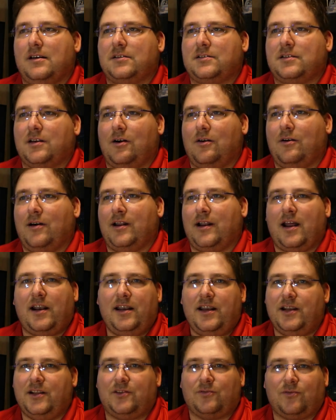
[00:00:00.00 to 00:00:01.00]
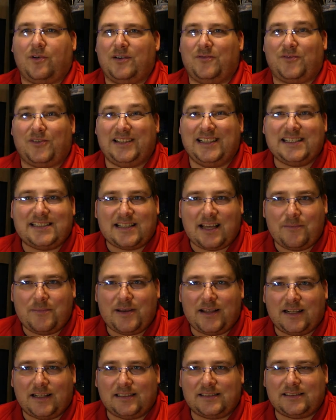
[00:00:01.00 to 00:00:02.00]
So, and I needed to run for at least 10
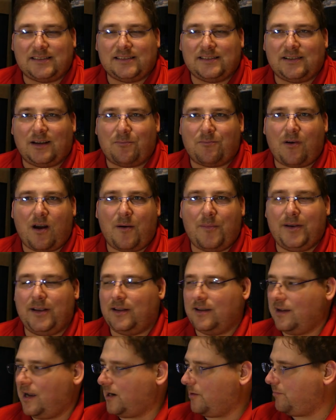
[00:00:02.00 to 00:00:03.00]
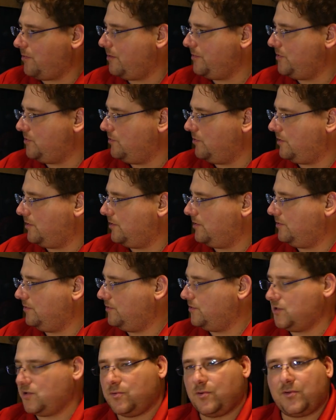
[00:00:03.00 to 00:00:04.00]
minutes. So I probably, I could probably do a,
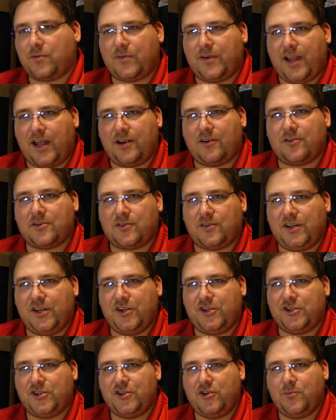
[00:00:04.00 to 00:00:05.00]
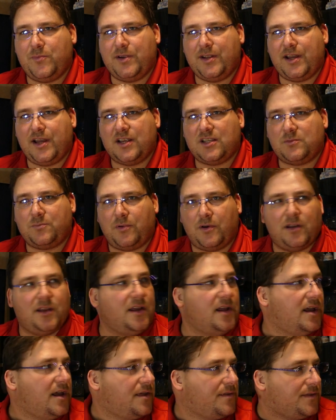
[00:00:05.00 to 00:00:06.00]
two or three enders on each UPS, but
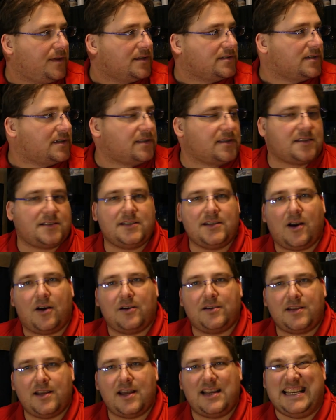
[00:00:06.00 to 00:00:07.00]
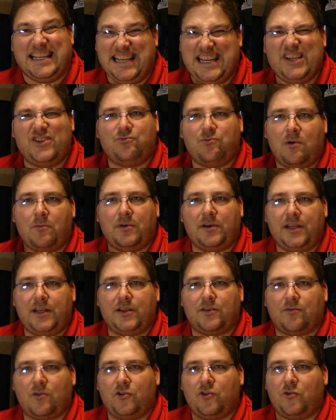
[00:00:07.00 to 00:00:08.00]
things like the CR10, each one would need
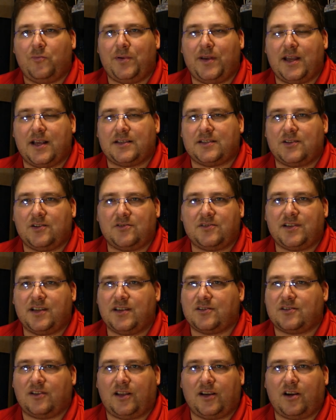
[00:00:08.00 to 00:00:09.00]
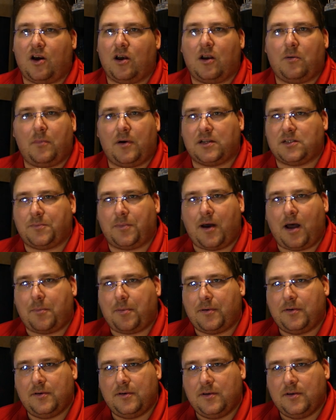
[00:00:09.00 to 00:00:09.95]
their own UPS, and those things are like 100 bucks a pop.